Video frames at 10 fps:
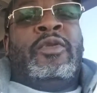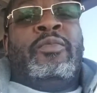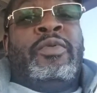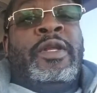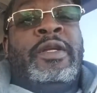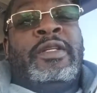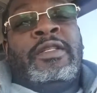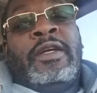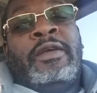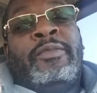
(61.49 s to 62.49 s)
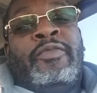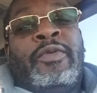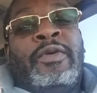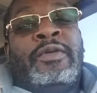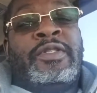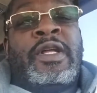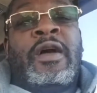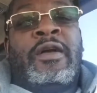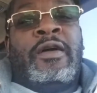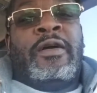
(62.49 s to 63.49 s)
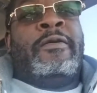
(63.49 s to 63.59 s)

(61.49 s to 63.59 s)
Pretty good time for a stock car.